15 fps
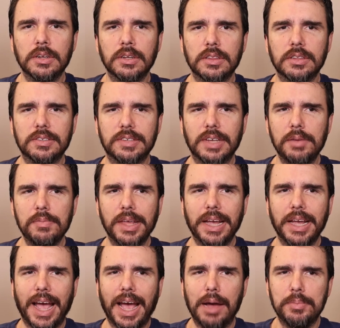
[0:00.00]
the same
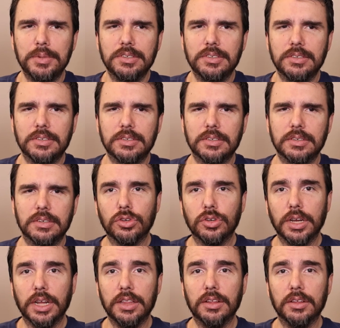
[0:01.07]
thing happens in